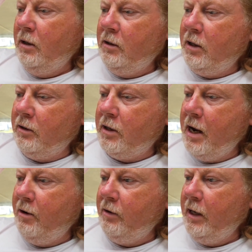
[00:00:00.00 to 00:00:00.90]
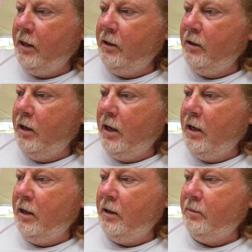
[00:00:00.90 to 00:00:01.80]
So it's currently
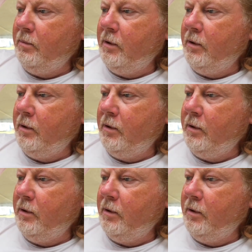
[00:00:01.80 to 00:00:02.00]
uh,